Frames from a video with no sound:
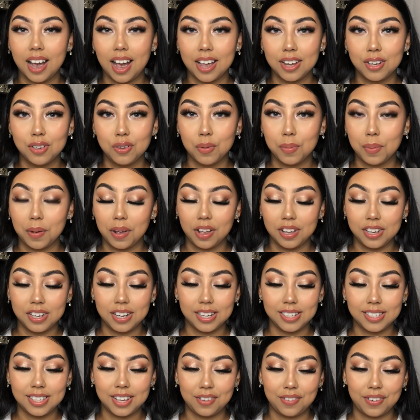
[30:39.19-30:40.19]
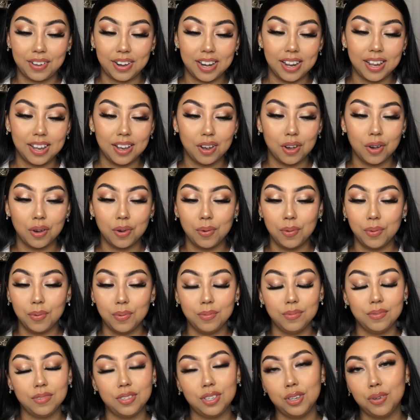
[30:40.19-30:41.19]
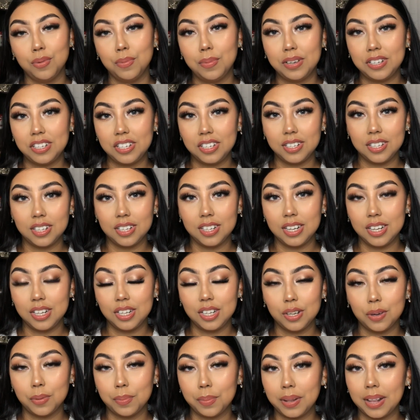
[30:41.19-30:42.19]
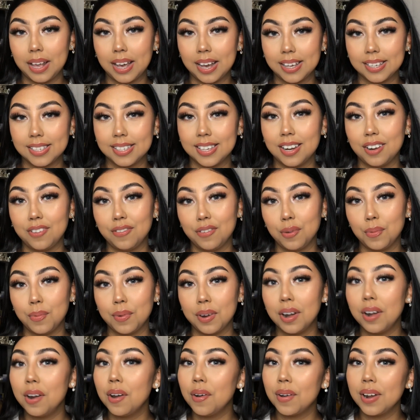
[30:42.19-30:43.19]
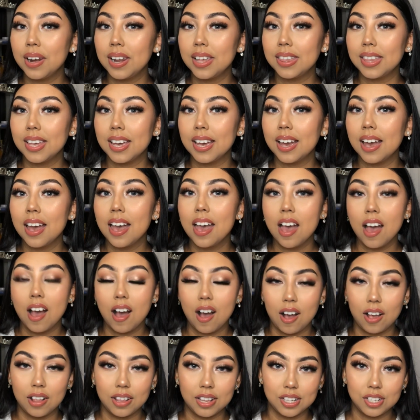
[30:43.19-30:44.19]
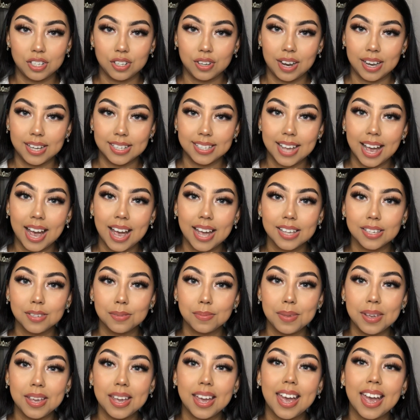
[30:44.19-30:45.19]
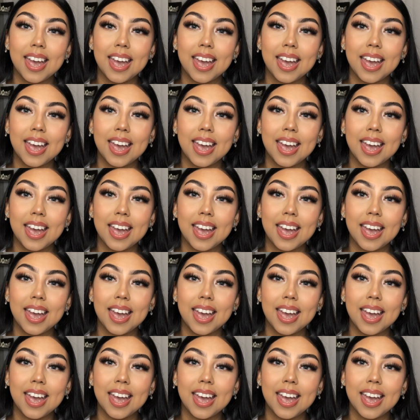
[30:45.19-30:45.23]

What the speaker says: I do apologize if I didn't go too much into detail, but like I said, if you want to know anything, I'll let you guys ask me.